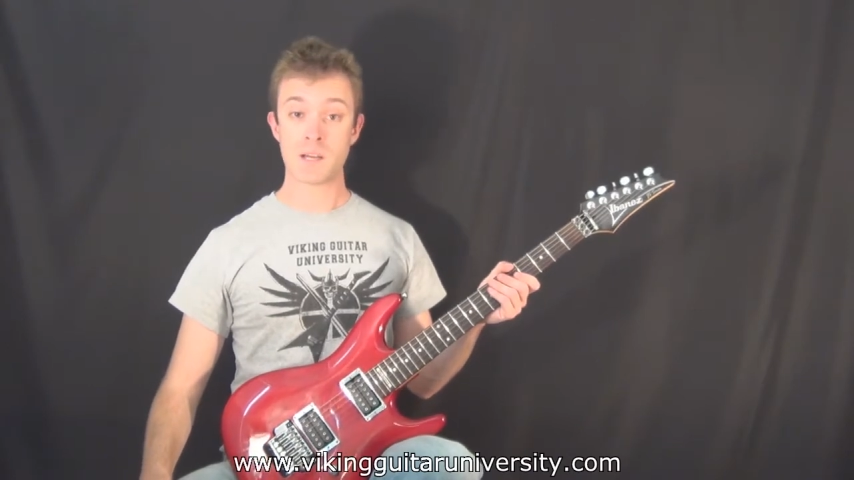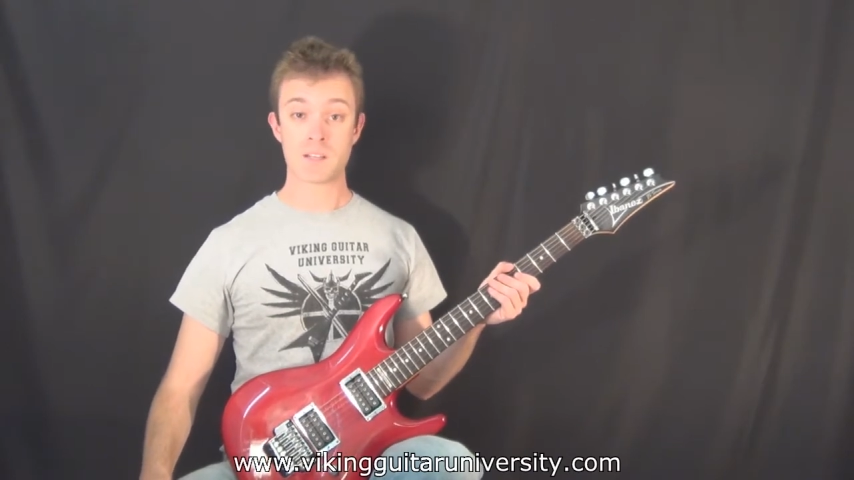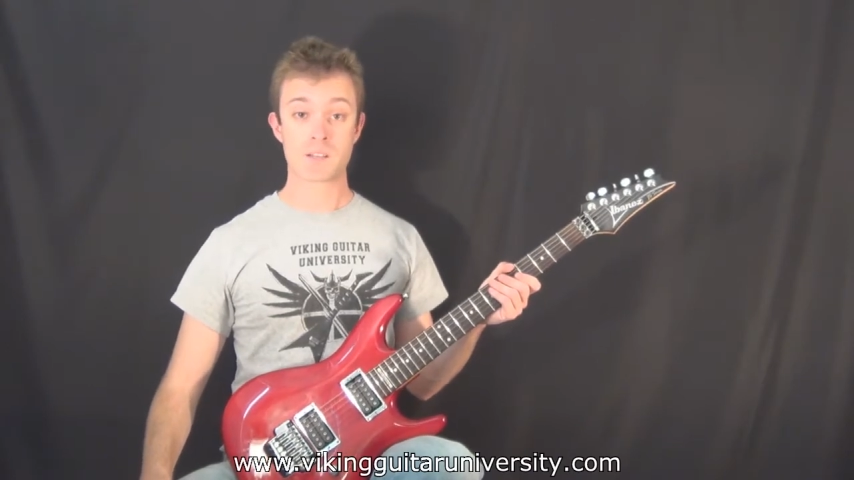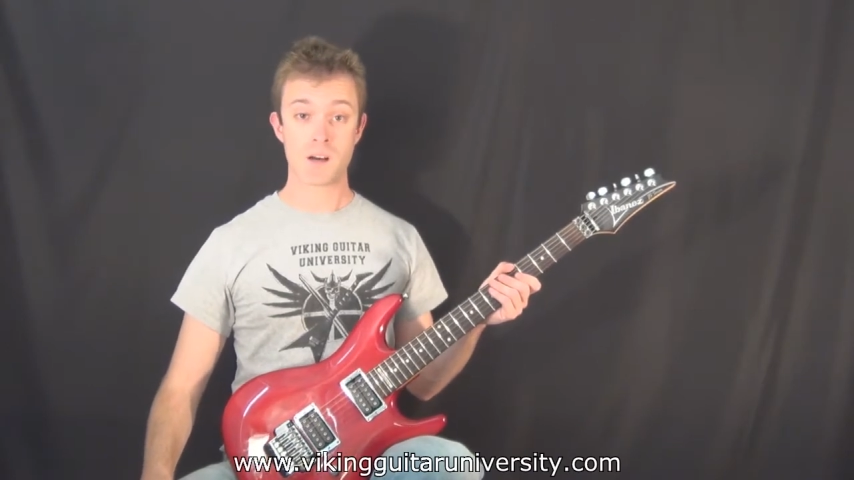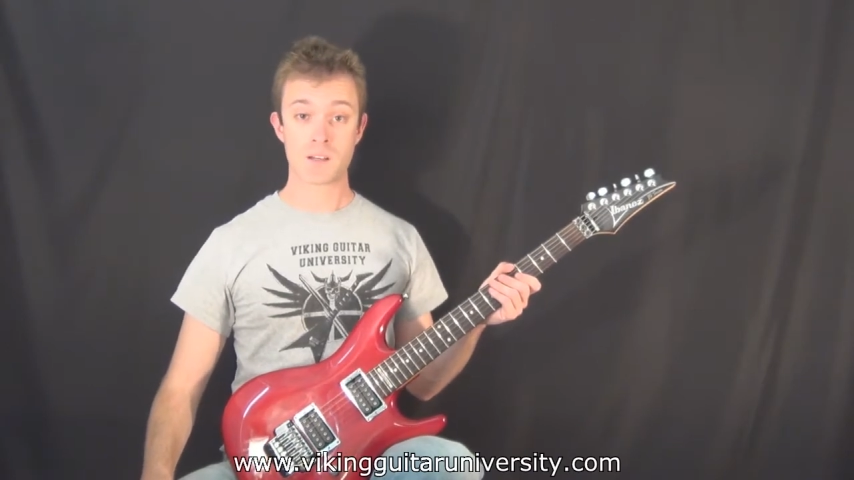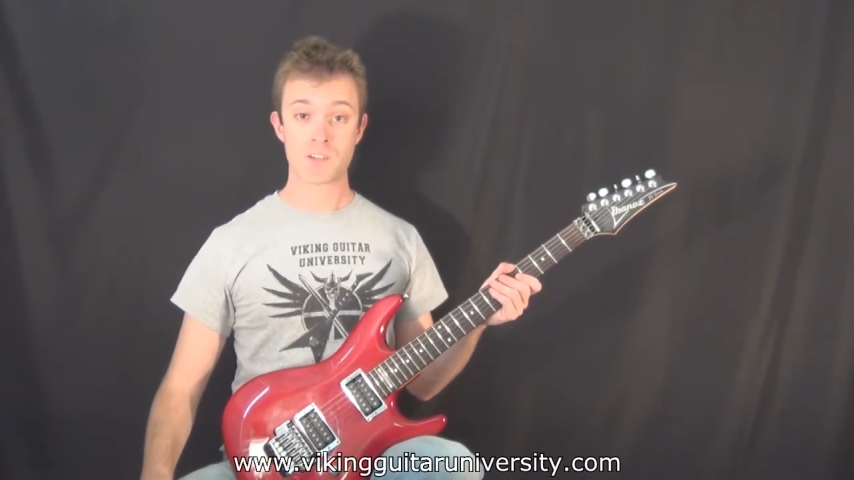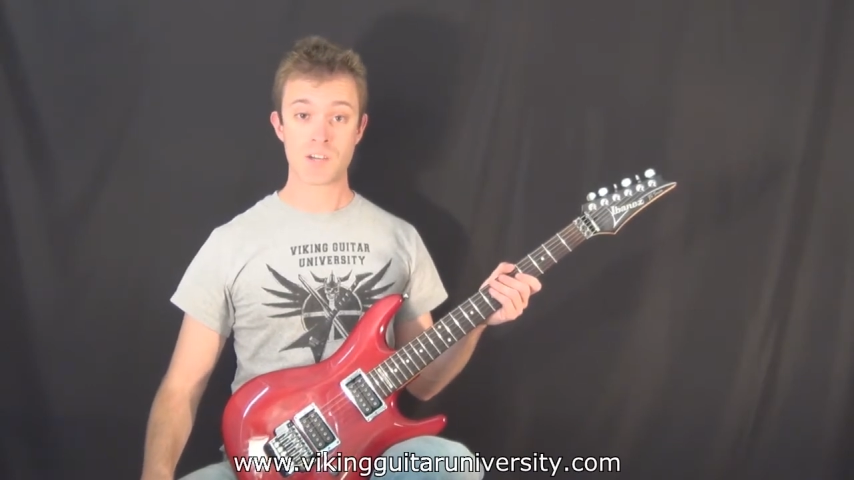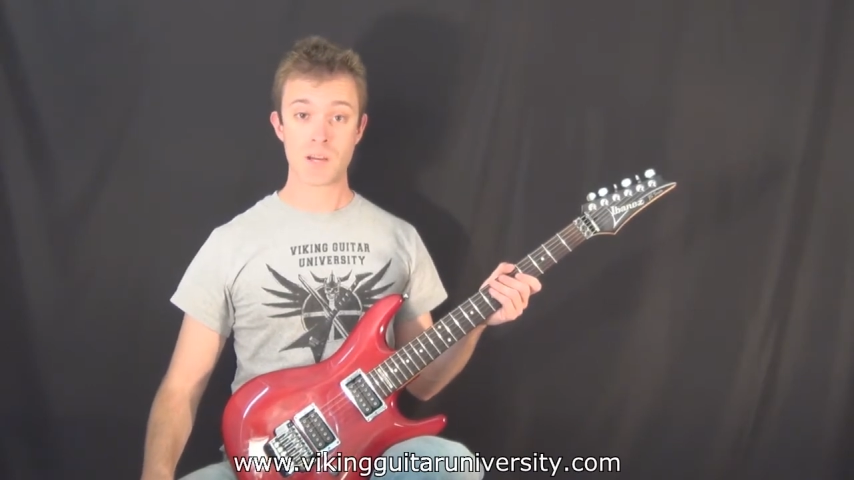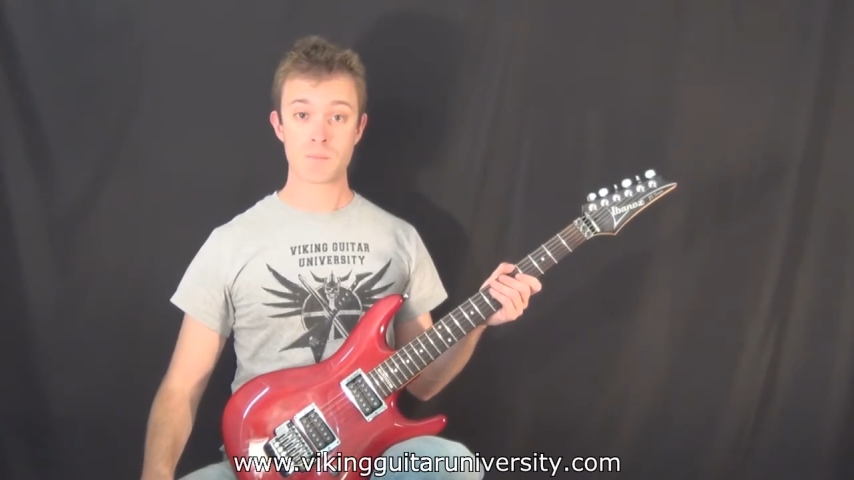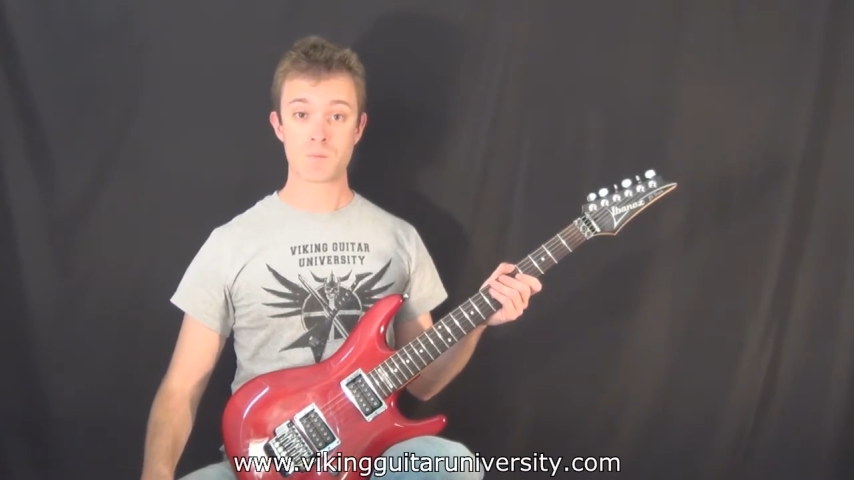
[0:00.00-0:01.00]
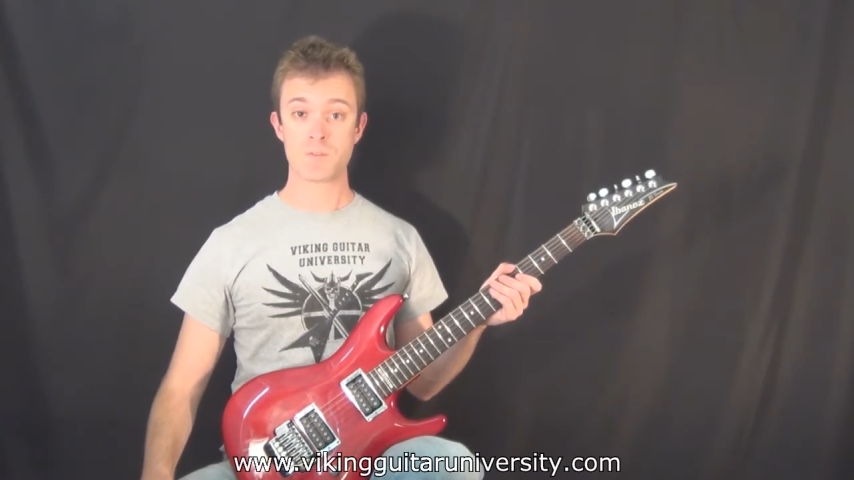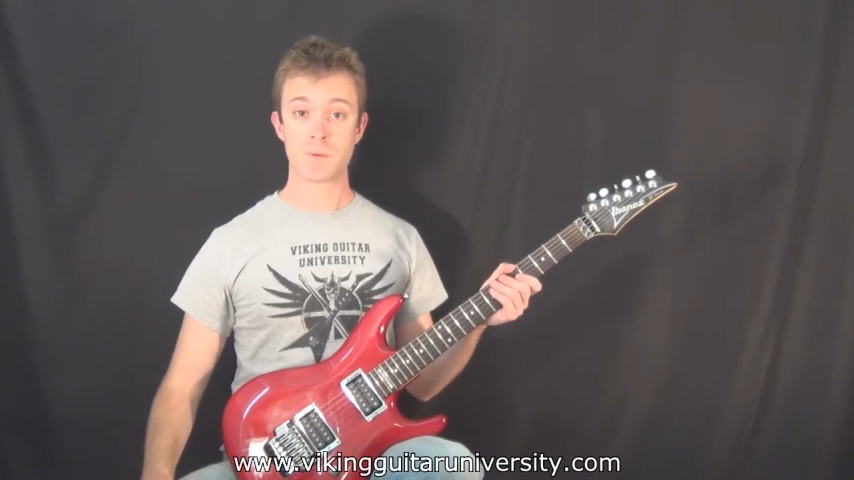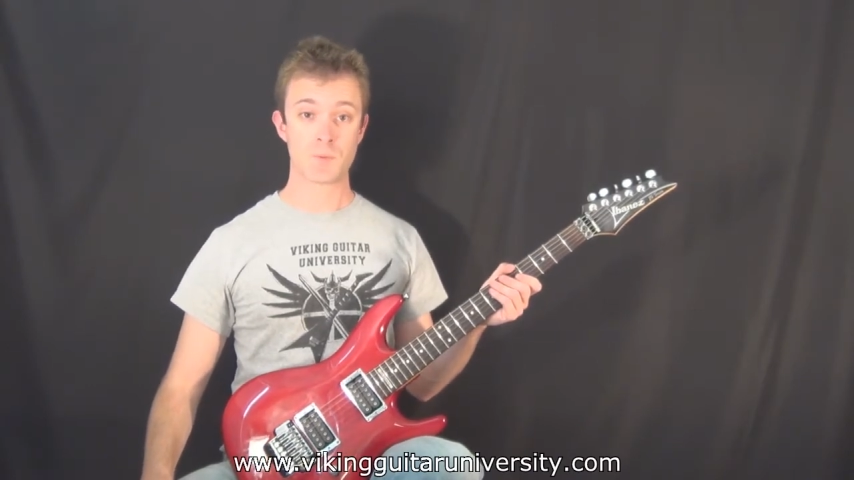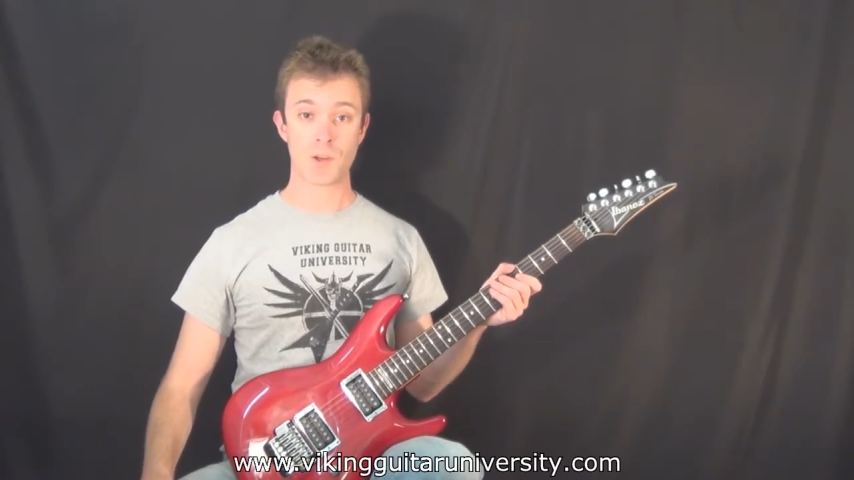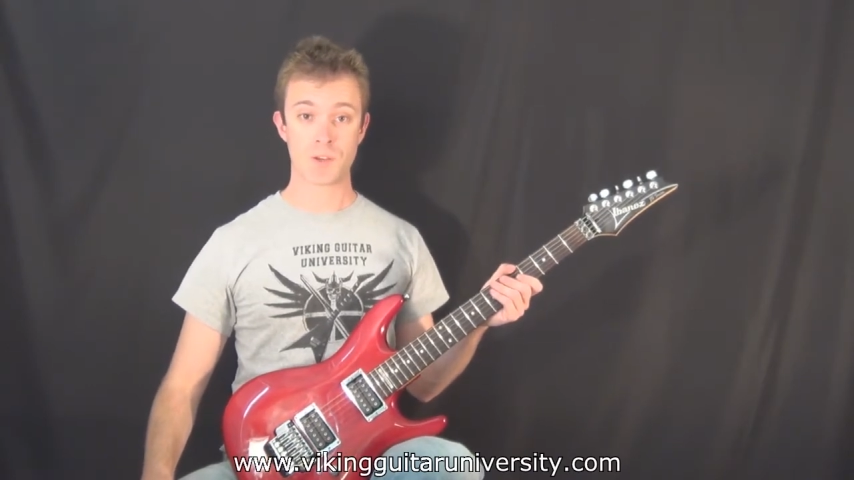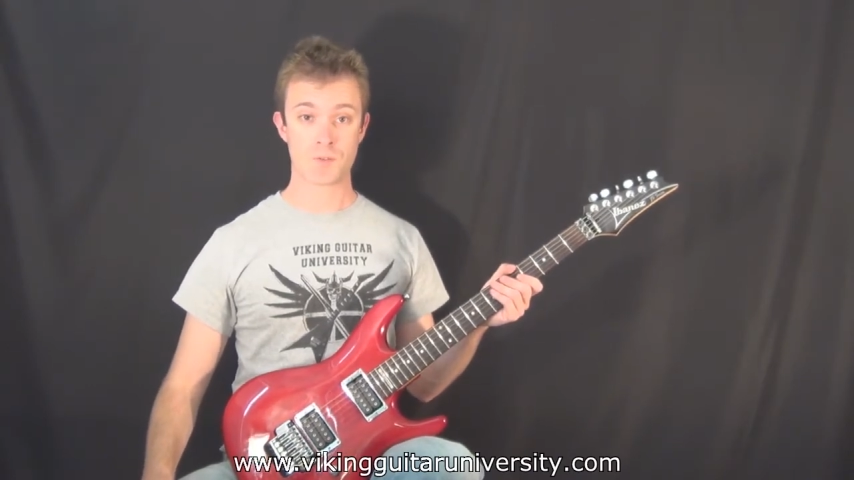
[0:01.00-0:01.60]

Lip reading: pentatonic shape that we've been playing